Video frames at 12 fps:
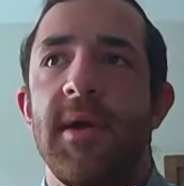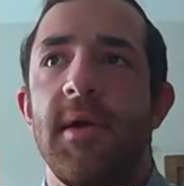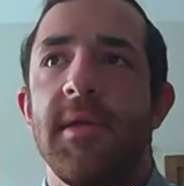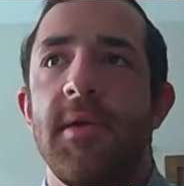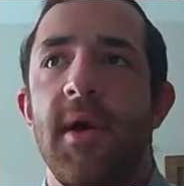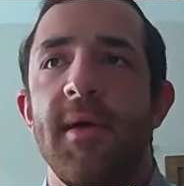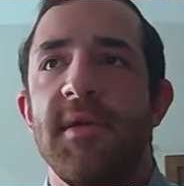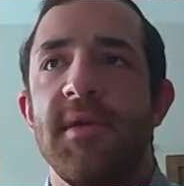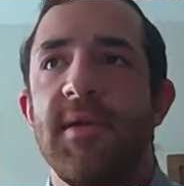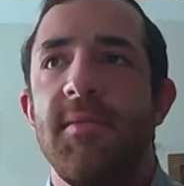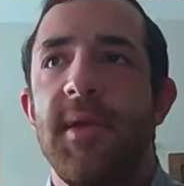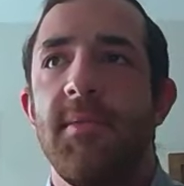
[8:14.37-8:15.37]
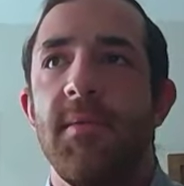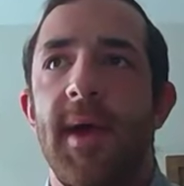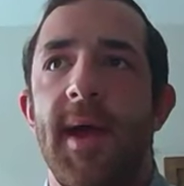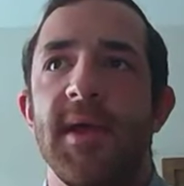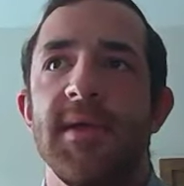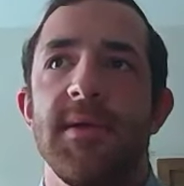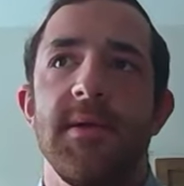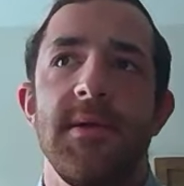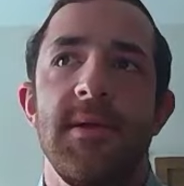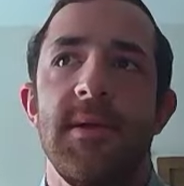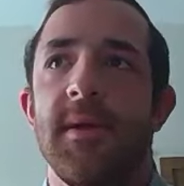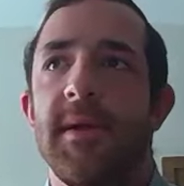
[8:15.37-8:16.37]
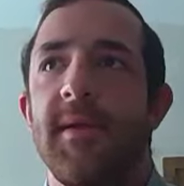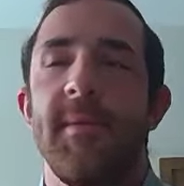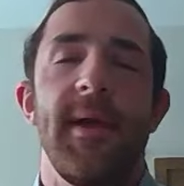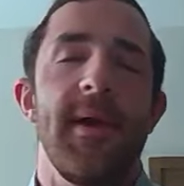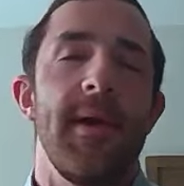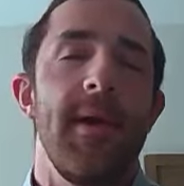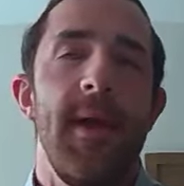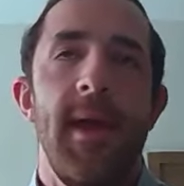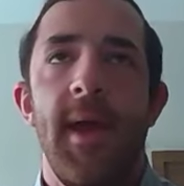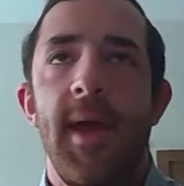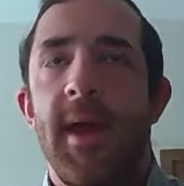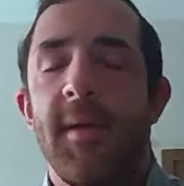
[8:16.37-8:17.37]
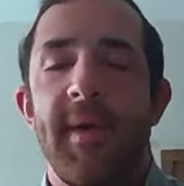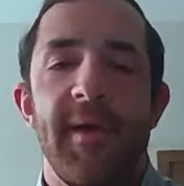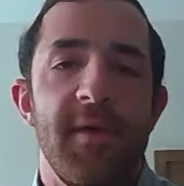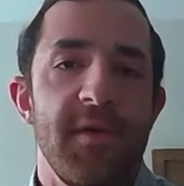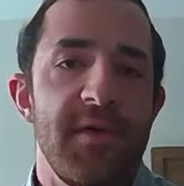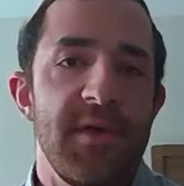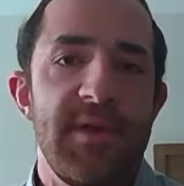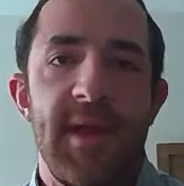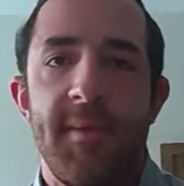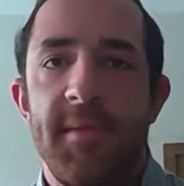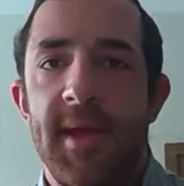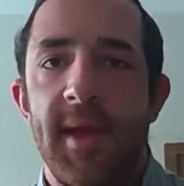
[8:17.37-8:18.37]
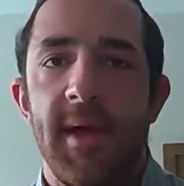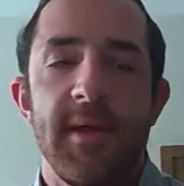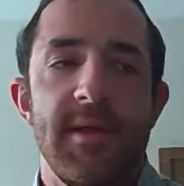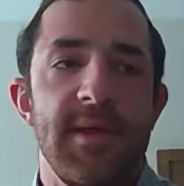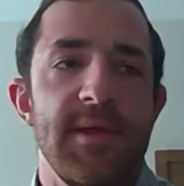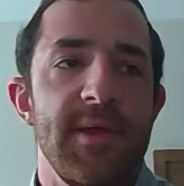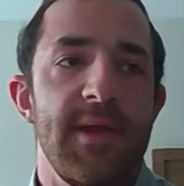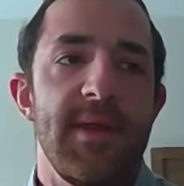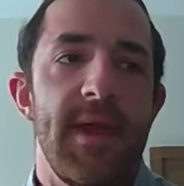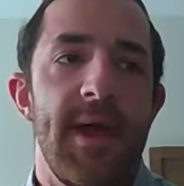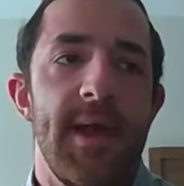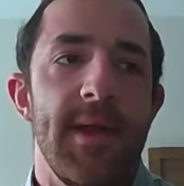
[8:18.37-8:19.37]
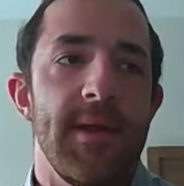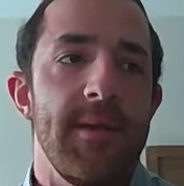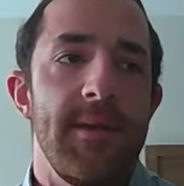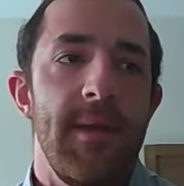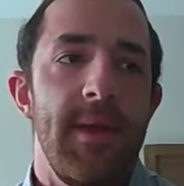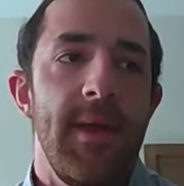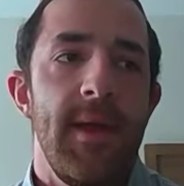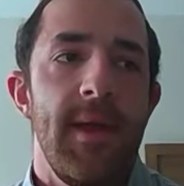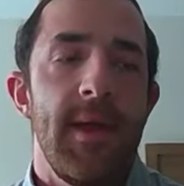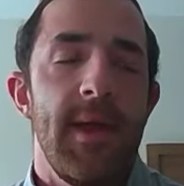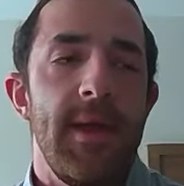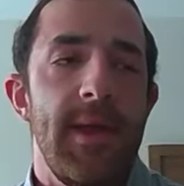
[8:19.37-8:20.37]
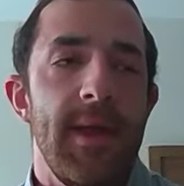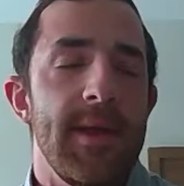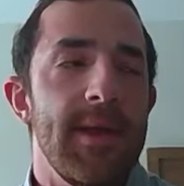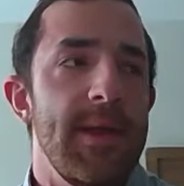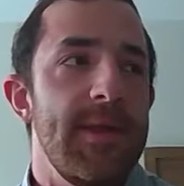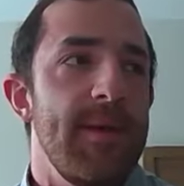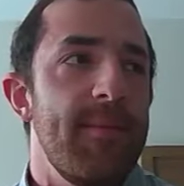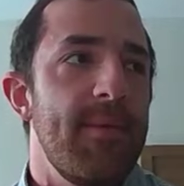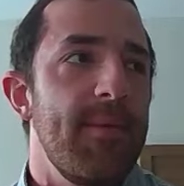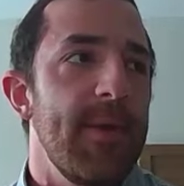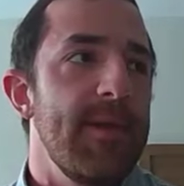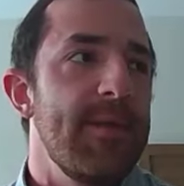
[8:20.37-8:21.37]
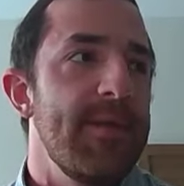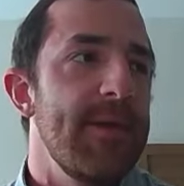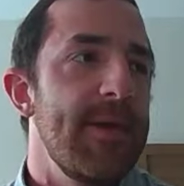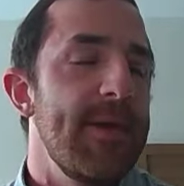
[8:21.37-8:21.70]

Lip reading: Although obviously people ask, to compare versus step down and things like that. And again, at that point,